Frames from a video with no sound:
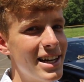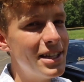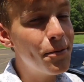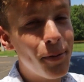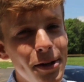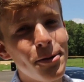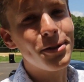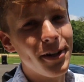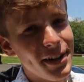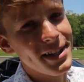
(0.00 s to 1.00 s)
It's even pretty cool
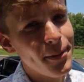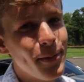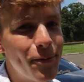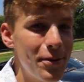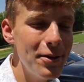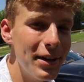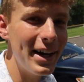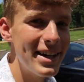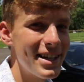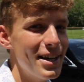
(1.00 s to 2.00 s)
talking to some of you
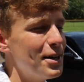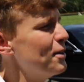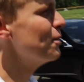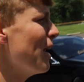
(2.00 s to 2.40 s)
guys who